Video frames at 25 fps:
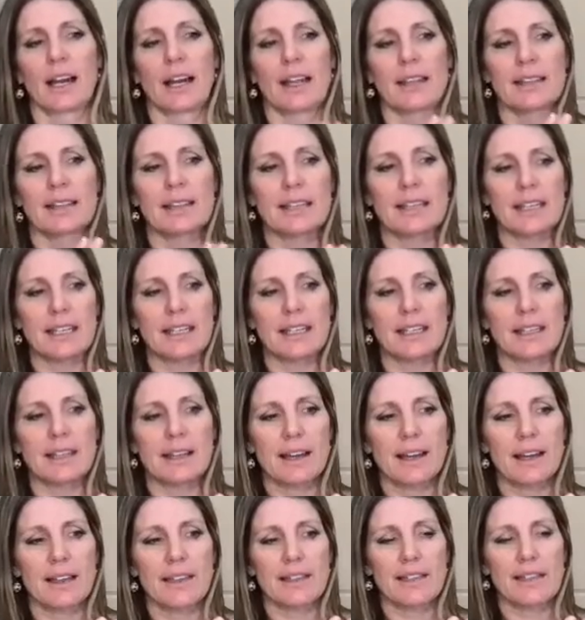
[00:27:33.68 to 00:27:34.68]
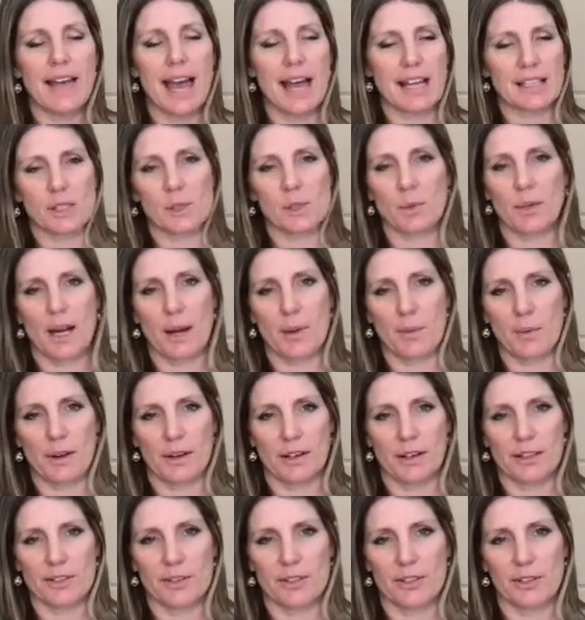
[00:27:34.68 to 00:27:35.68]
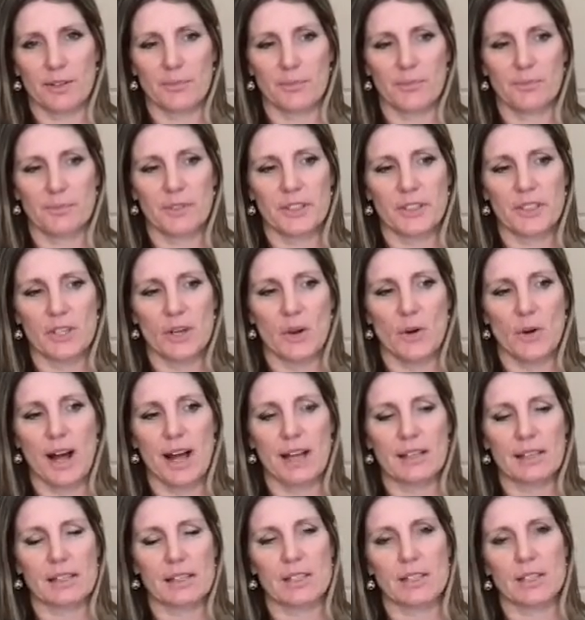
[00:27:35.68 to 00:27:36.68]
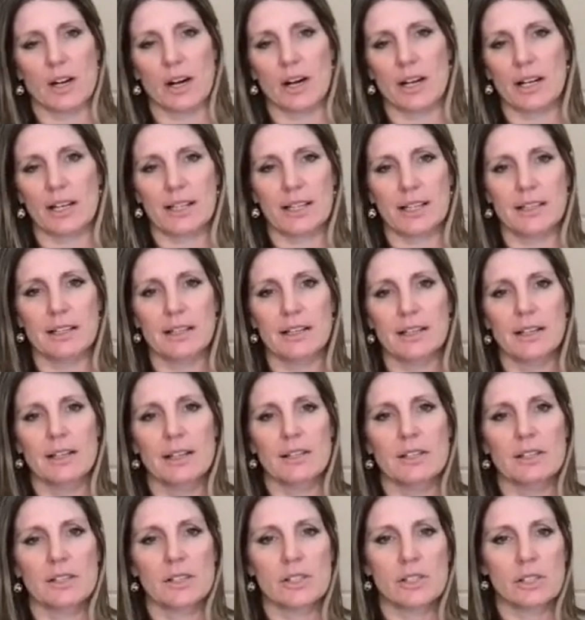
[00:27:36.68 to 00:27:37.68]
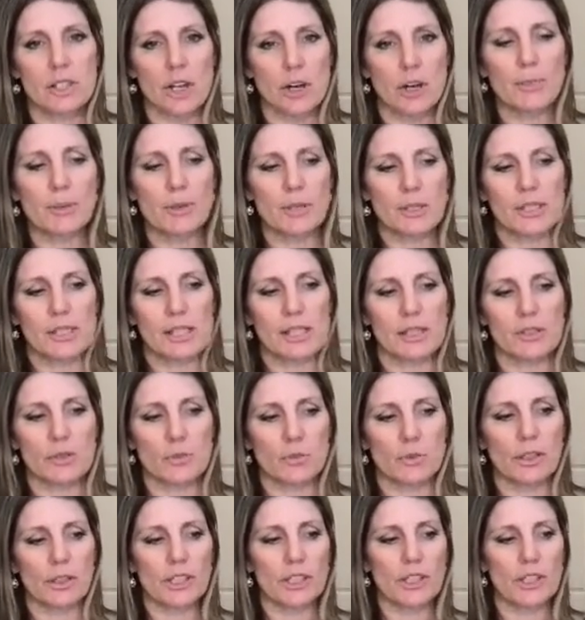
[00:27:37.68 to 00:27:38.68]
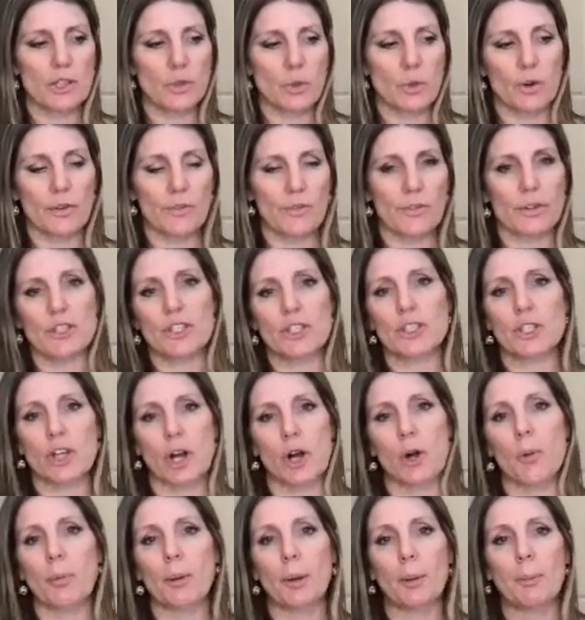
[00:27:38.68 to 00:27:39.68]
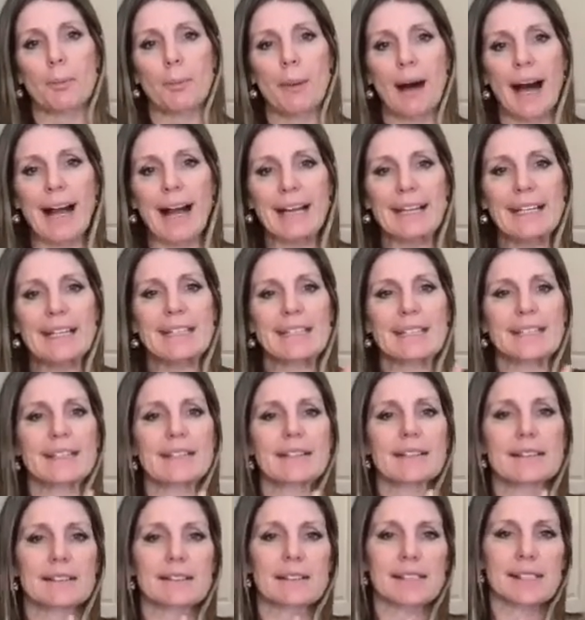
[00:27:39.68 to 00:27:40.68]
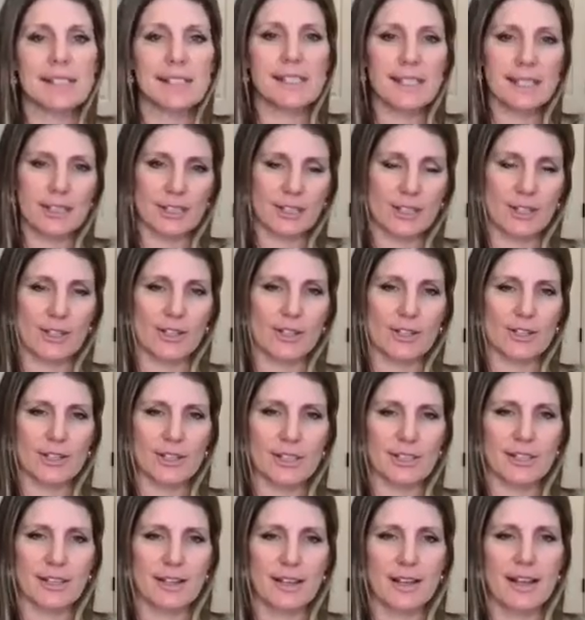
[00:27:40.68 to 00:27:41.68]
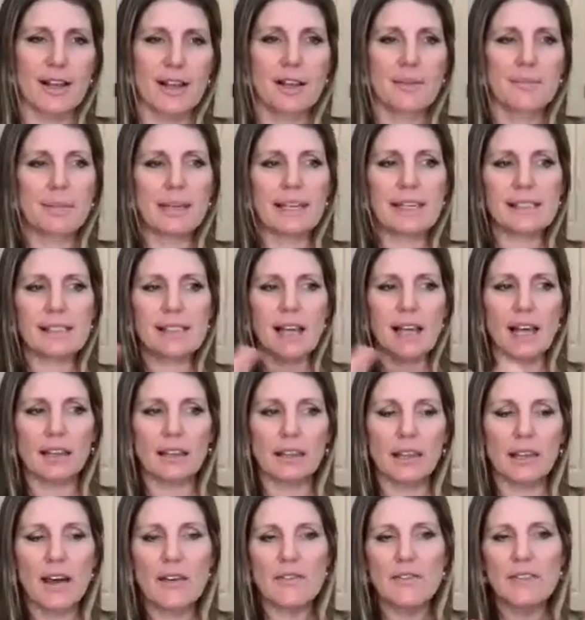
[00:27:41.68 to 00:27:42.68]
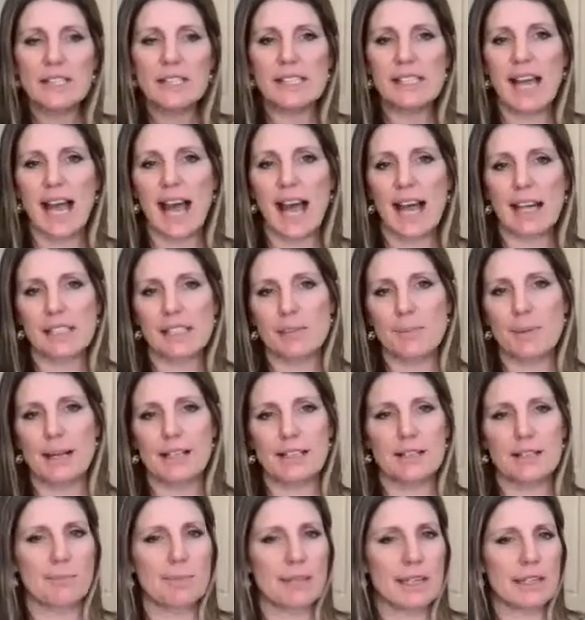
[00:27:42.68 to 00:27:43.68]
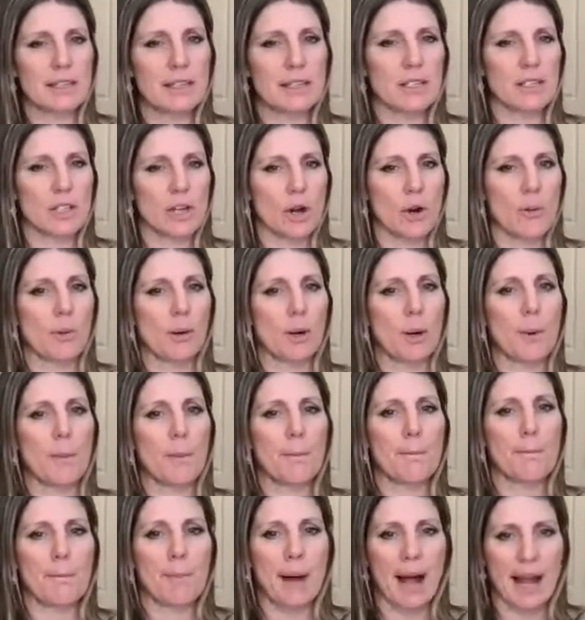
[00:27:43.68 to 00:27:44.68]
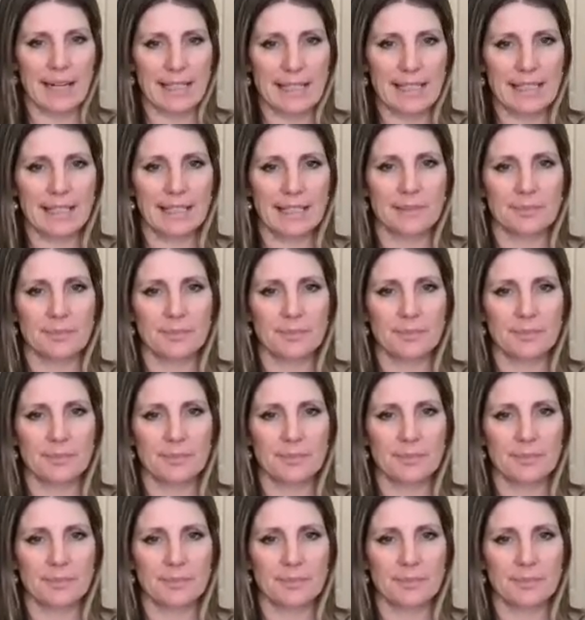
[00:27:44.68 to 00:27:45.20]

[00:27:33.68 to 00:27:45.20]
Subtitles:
Then that's what I want to do. So I started Sober Sis, really short for sober minded sisters, because I love this aspect of being sober minded.